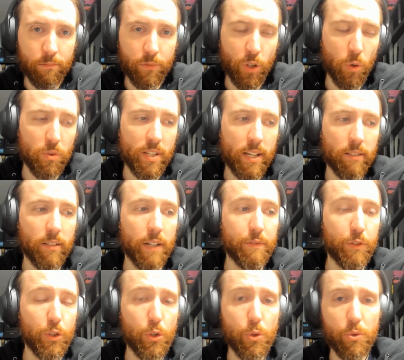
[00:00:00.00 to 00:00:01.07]
Don't take
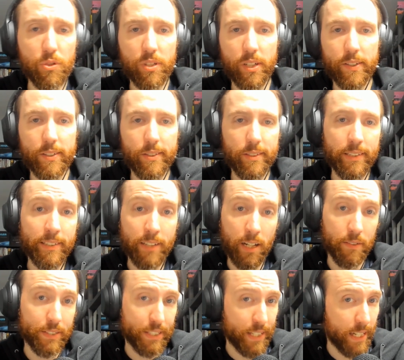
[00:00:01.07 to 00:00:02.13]
life too seriously.
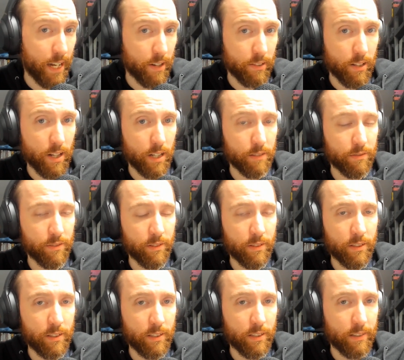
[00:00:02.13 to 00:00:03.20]
None of us get out alive
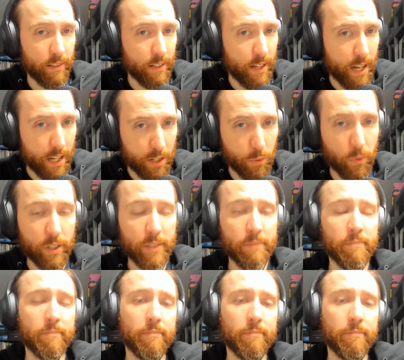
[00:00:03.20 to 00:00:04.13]
anyway.